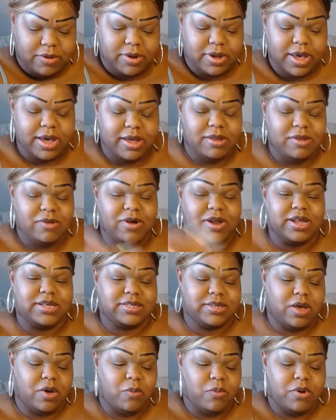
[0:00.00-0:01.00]
Okay, you know how they
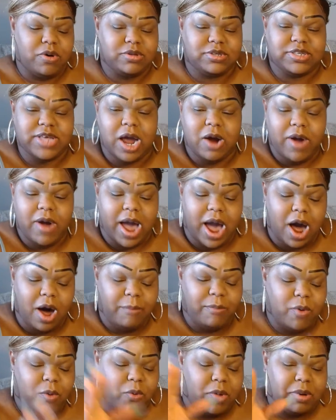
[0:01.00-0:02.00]
say one sour
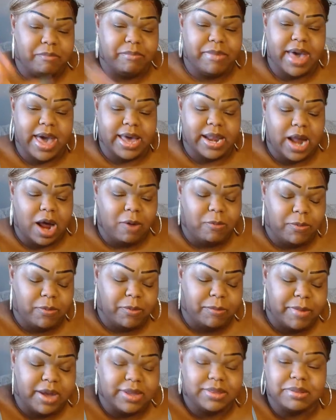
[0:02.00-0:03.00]
apple, one bad
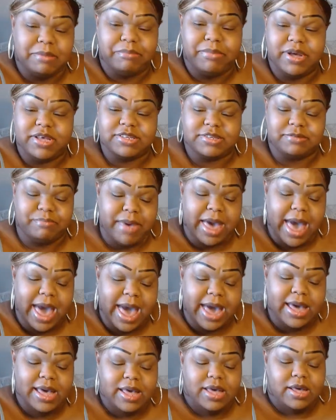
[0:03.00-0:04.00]
apple make the months
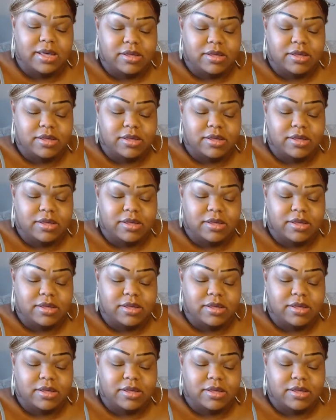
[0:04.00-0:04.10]
bad.